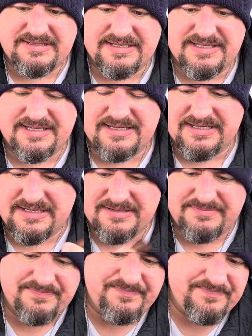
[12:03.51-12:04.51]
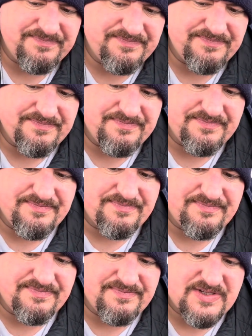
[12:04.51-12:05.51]

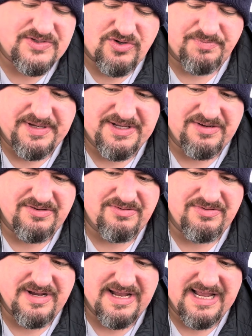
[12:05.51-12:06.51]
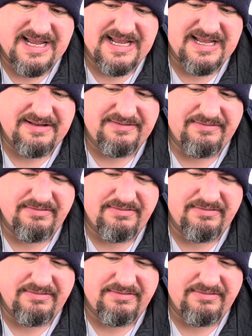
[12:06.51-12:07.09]
the torpedo, and